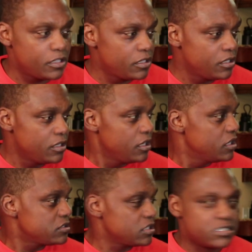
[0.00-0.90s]

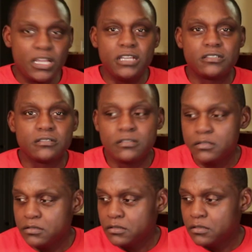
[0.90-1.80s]
I said, Jesus.
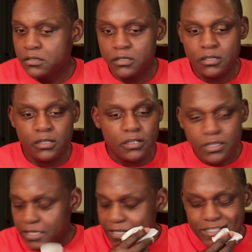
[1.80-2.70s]

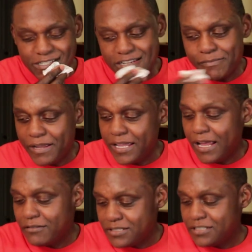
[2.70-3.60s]
I just shook my head.
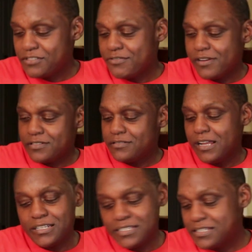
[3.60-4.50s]
I was in the truck too.
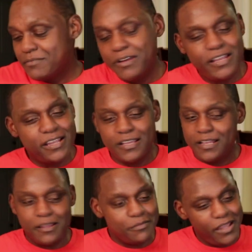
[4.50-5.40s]
I just shook my head
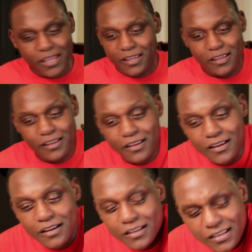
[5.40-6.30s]
like, man.
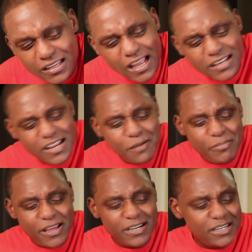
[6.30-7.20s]
He ain't got nothing
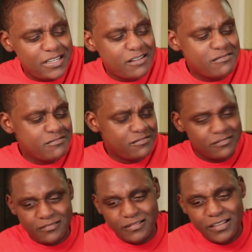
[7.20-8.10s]
better to
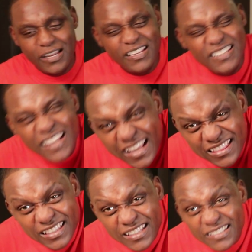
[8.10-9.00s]
do.
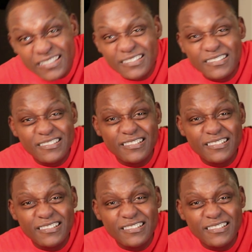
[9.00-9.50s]
Nothing?